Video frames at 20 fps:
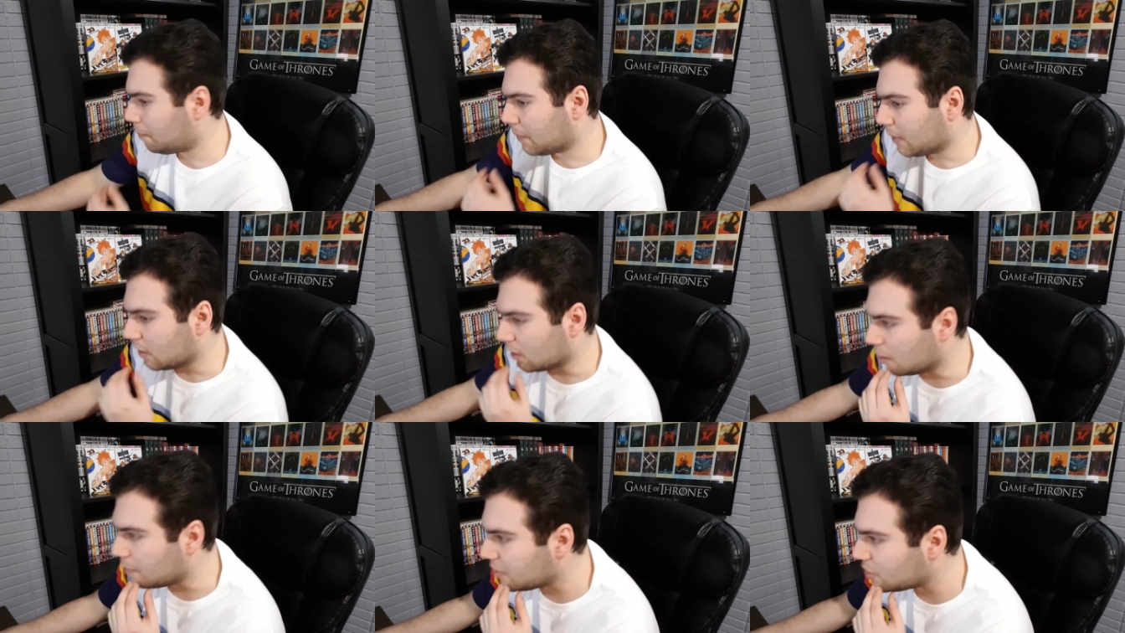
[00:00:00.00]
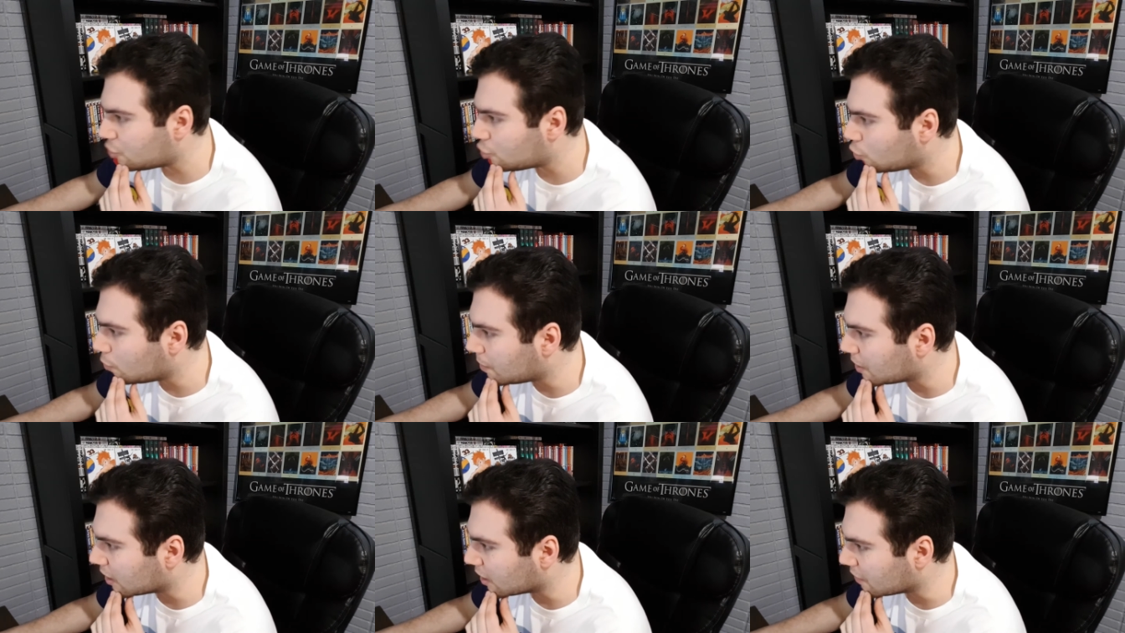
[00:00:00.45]
Let me
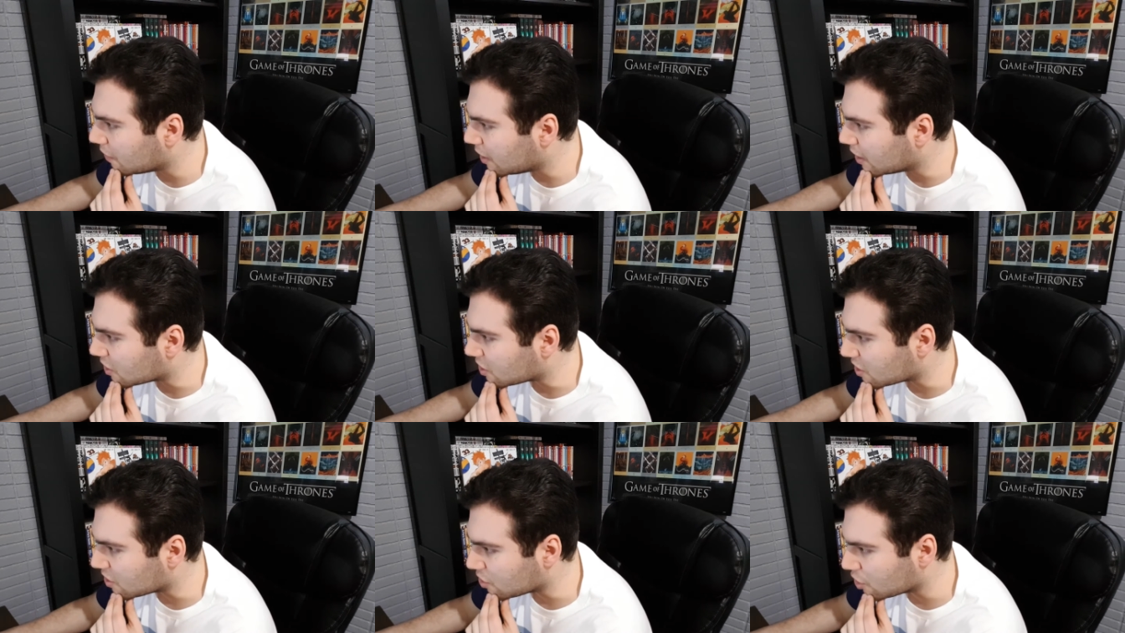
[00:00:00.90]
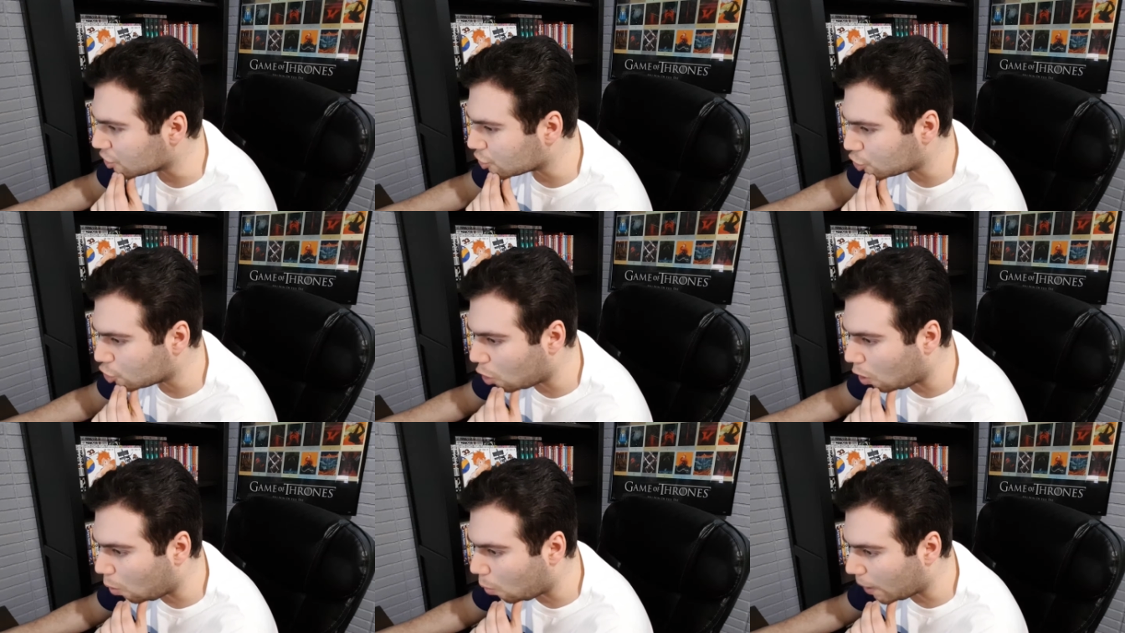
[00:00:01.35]
zoom in on this because there's
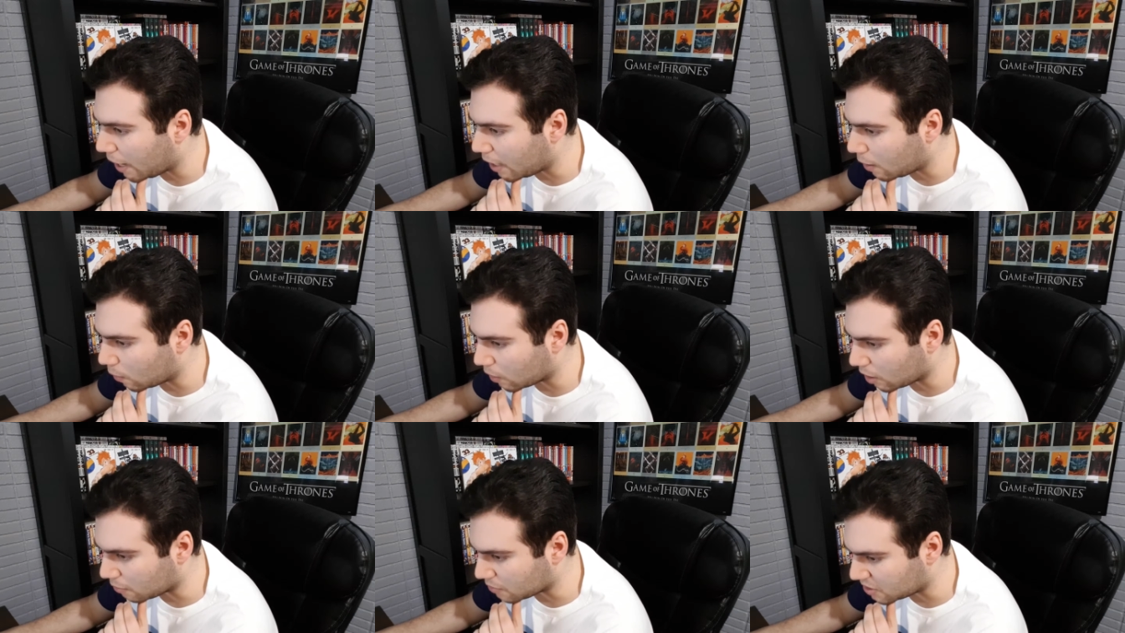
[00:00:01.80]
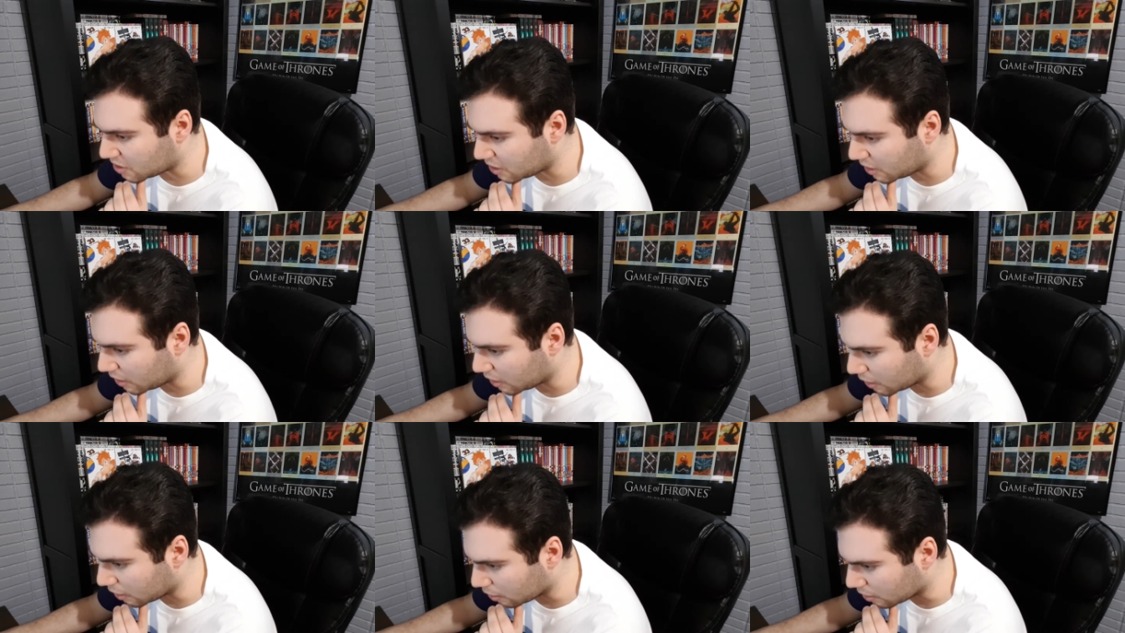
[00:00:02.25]
no way what I'm
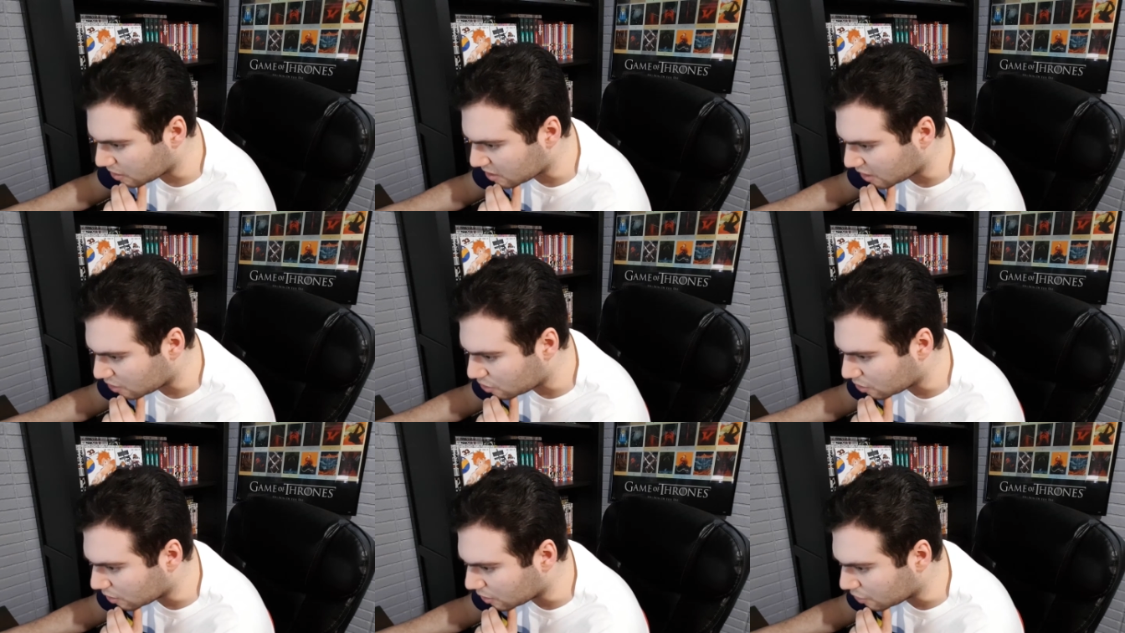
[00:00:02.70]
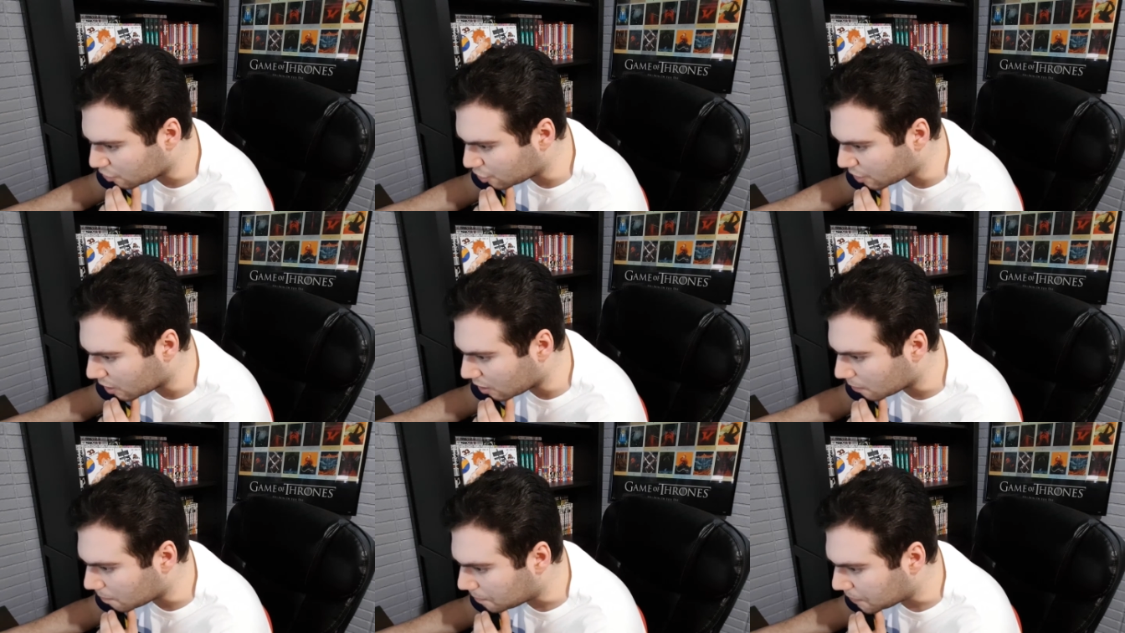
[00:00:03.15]
seeing here is actually
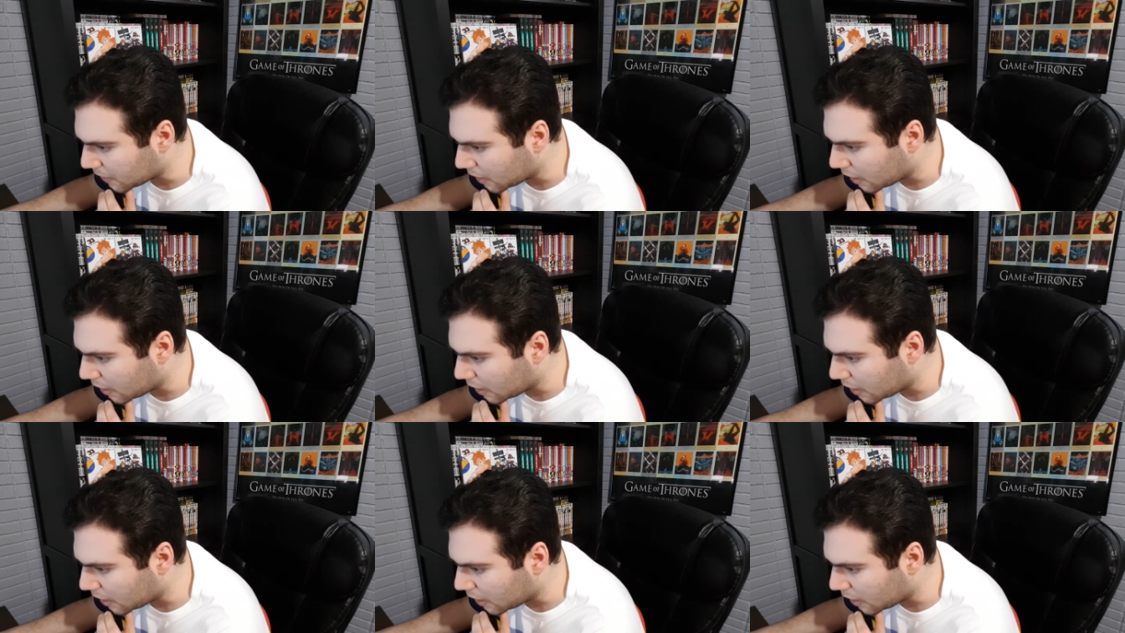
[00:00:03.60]
legit.